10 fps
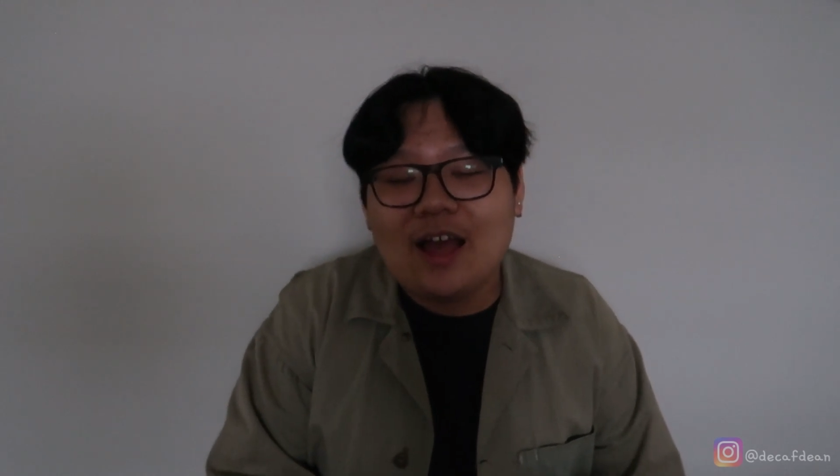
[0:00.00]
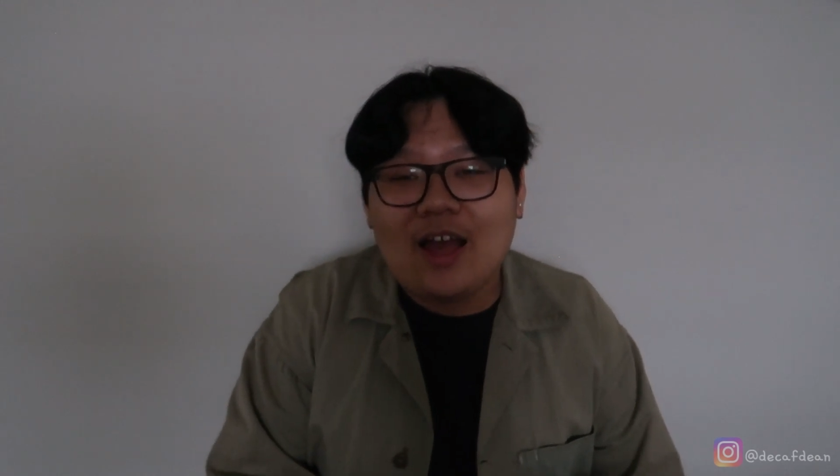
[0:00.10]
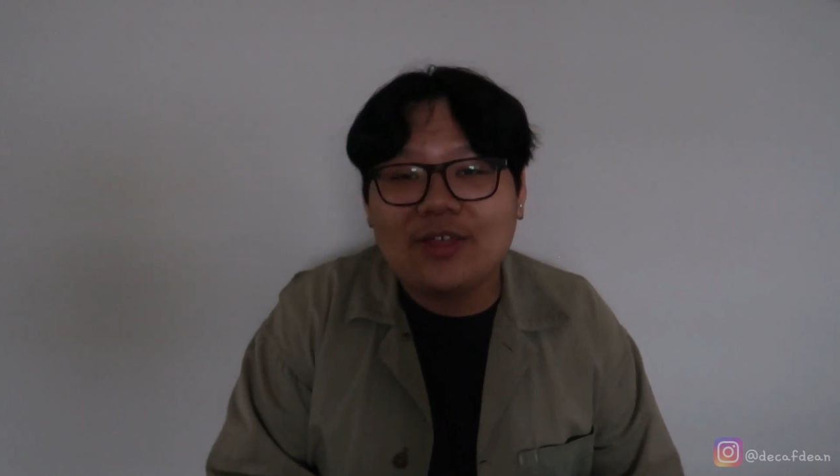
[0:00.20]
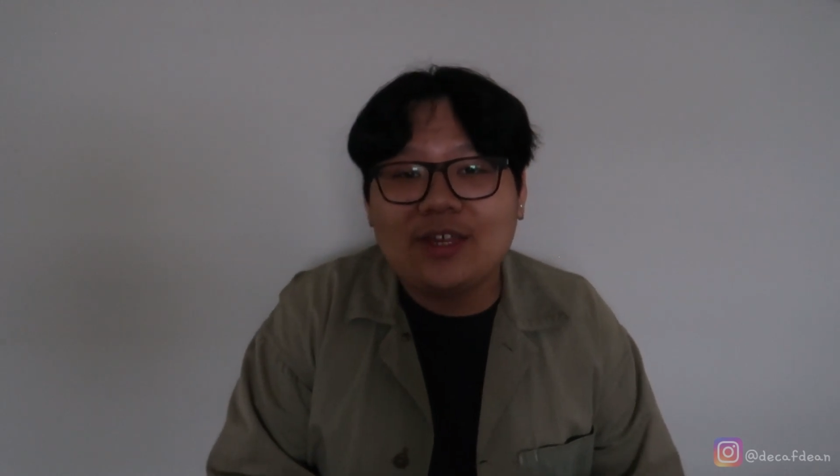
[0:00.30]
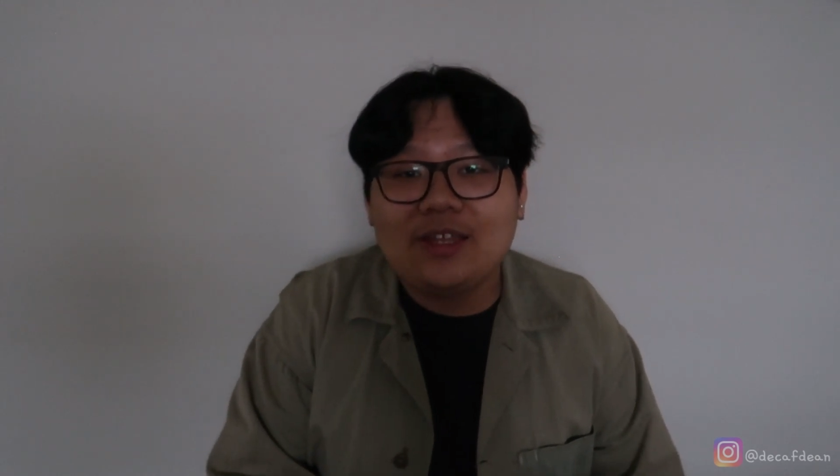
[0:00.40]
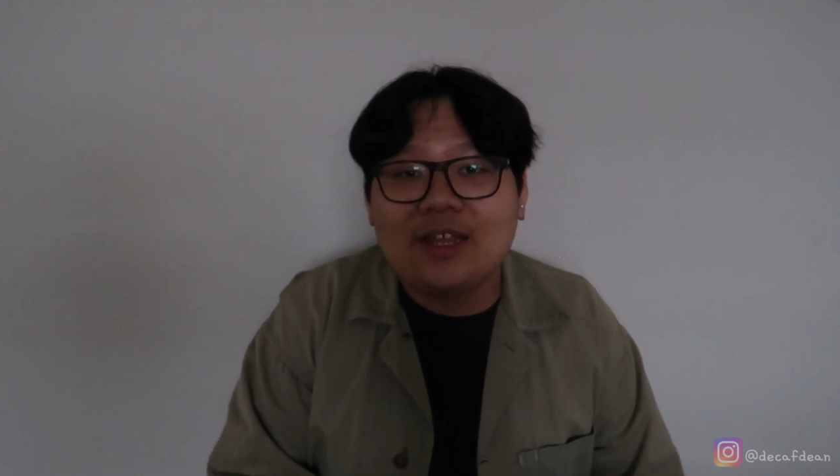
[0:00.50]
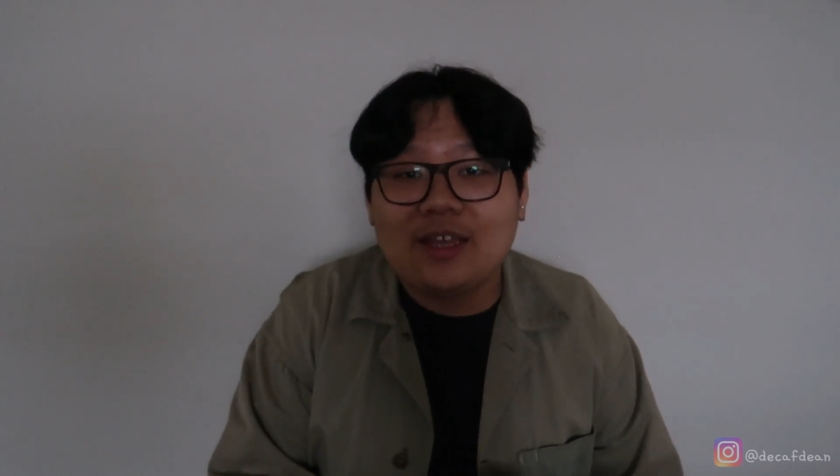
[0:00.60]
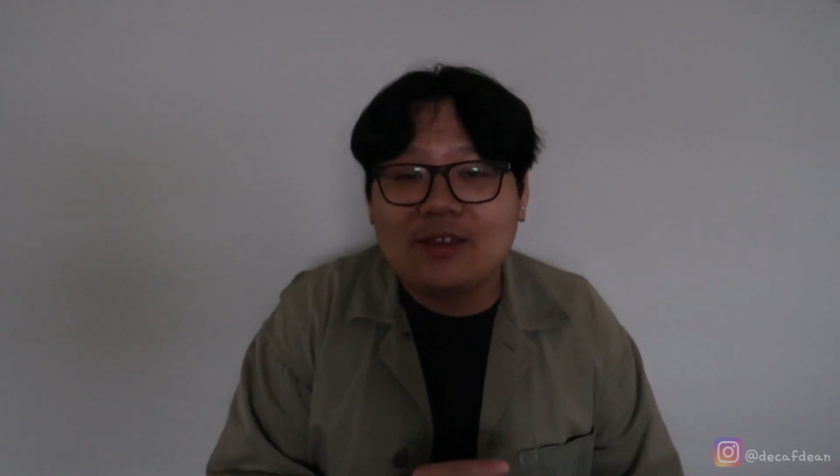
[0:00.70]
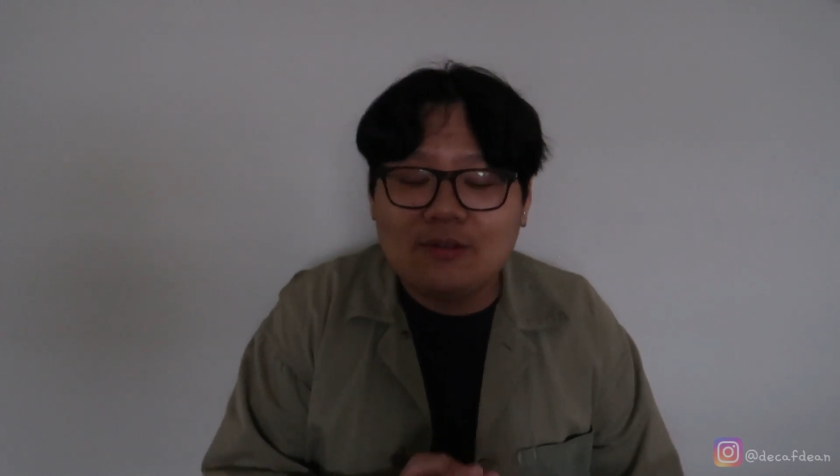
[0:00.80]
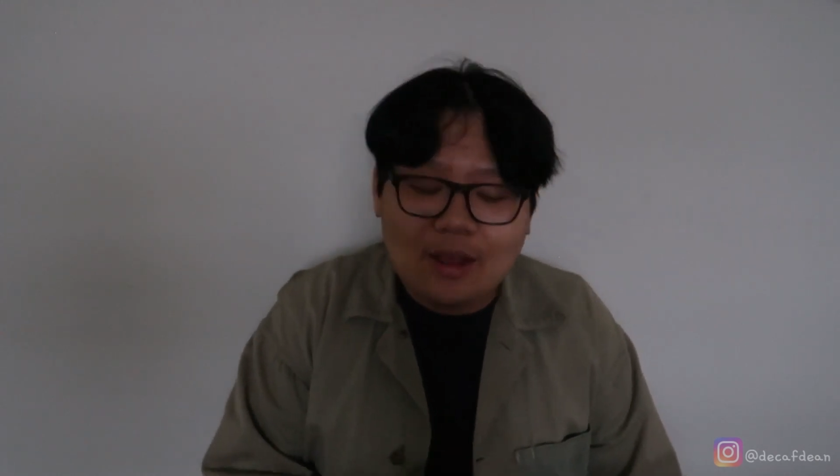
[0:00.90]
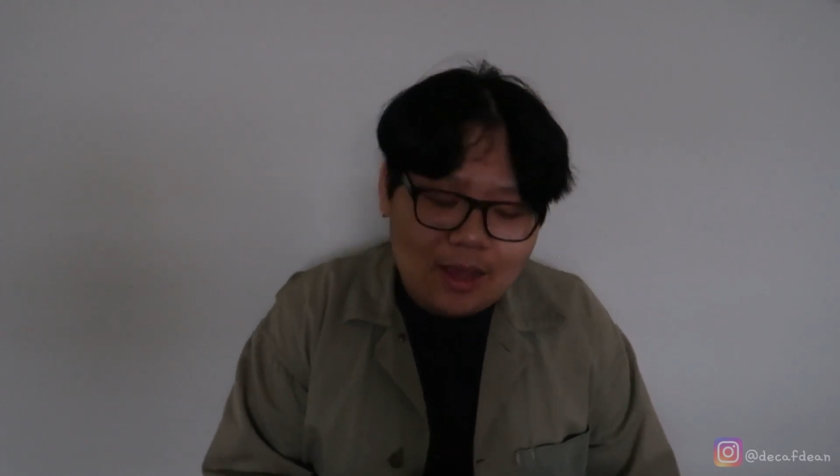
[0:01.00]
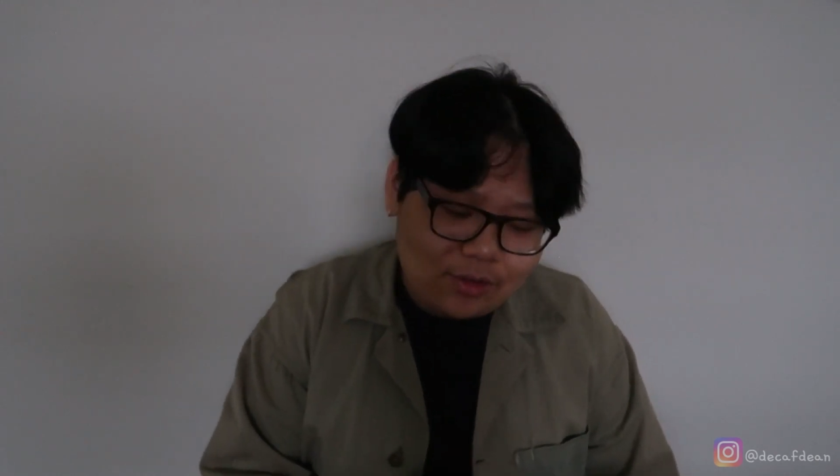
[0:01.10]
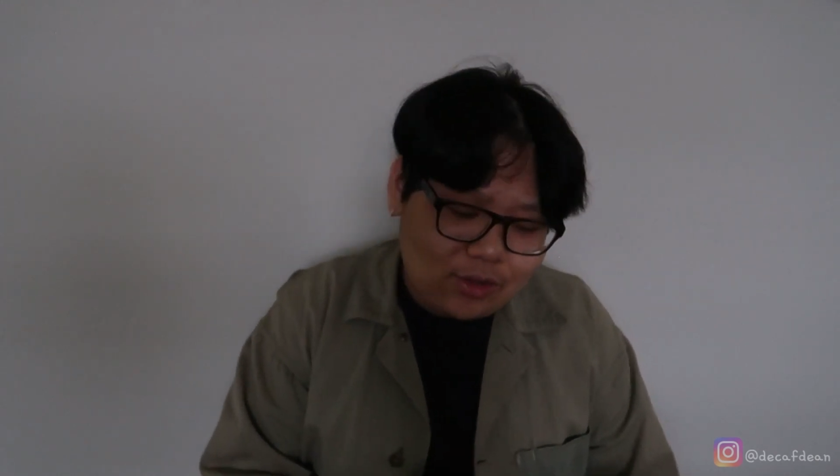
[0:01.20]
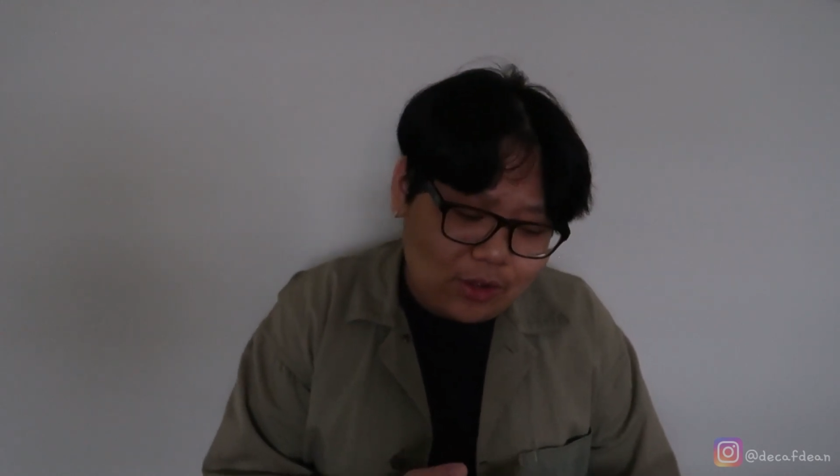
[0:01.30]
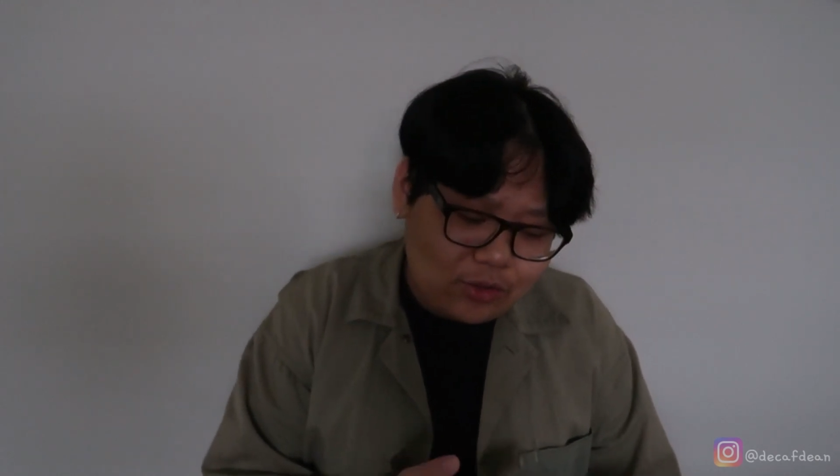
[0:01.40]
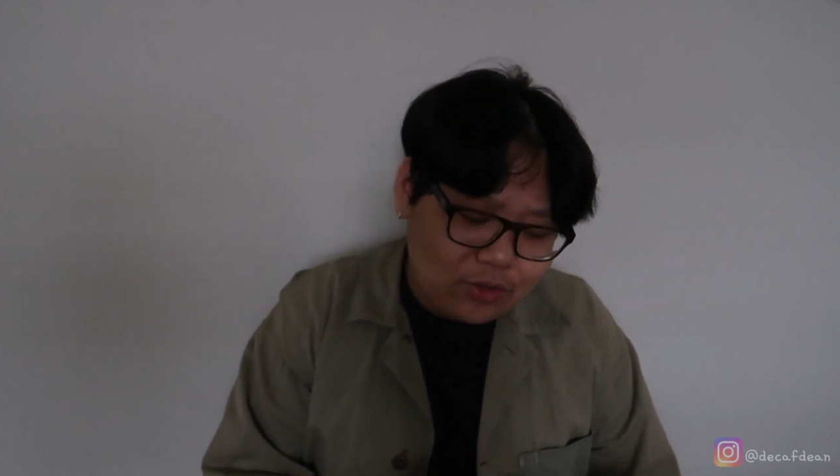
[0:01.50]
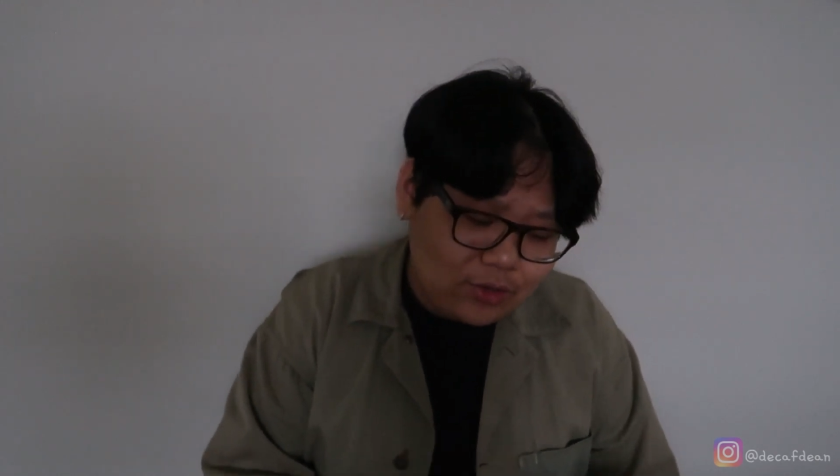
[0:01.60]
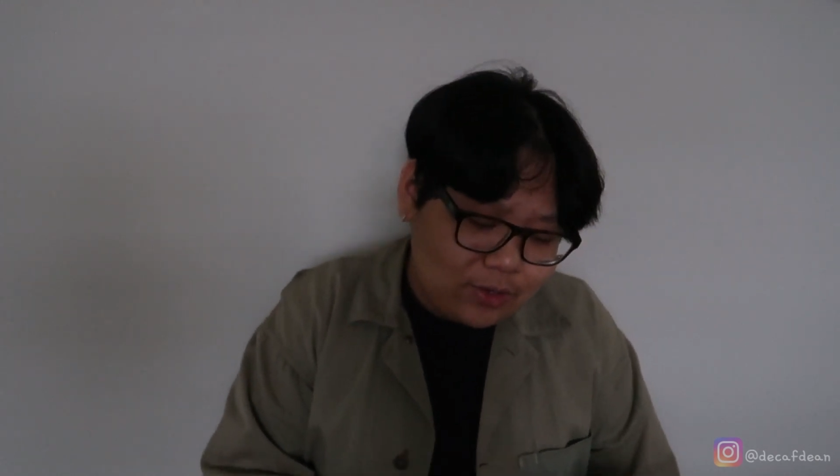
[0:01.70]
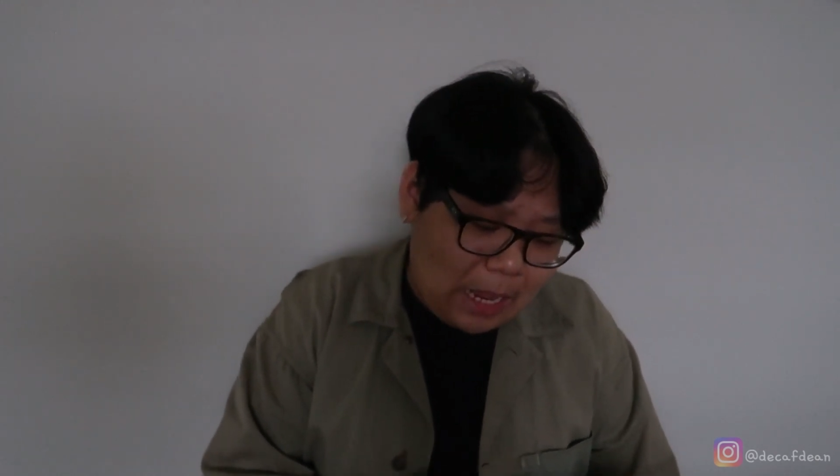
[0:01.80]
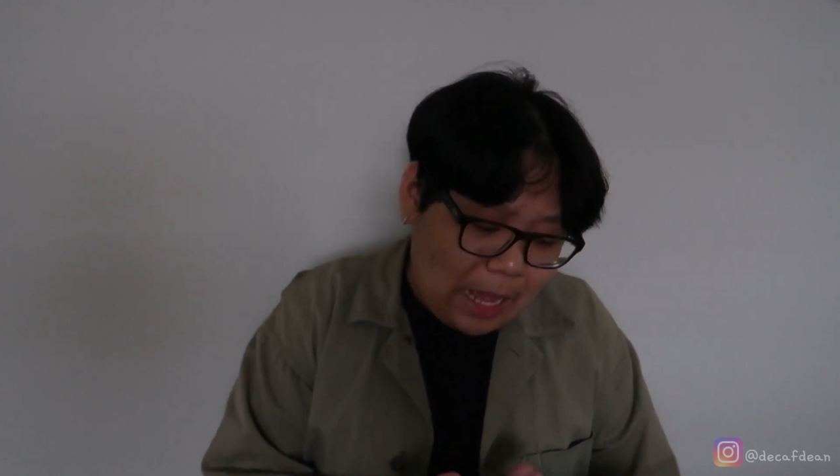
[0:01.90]
I think that you guys
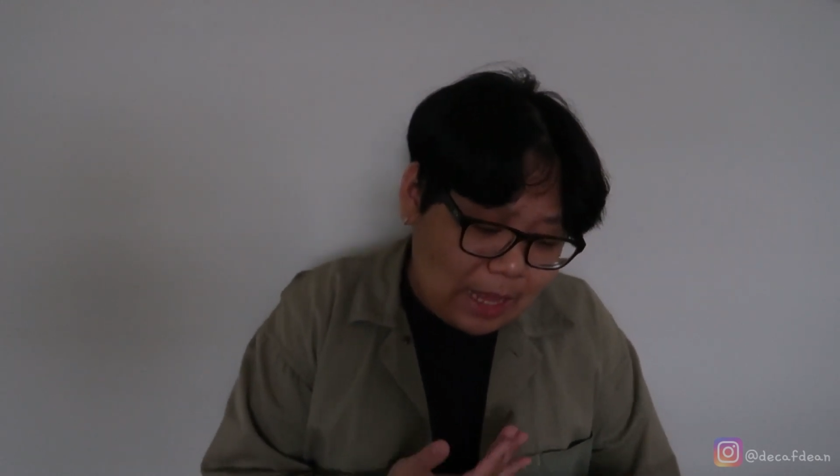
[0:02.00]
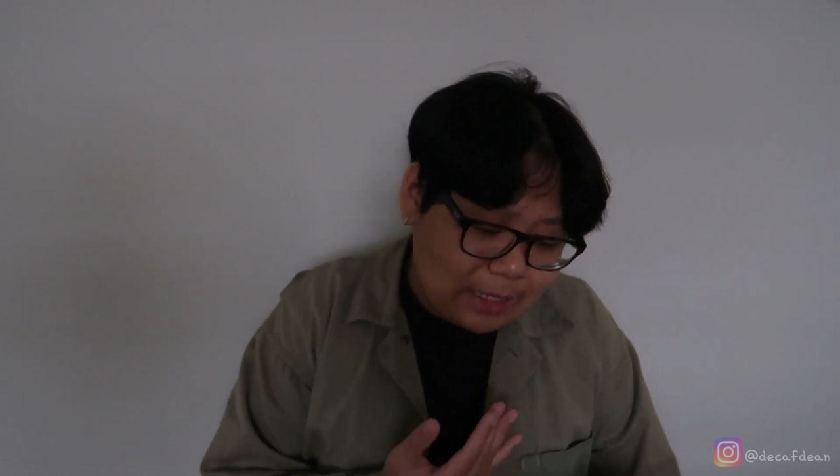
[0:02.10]
should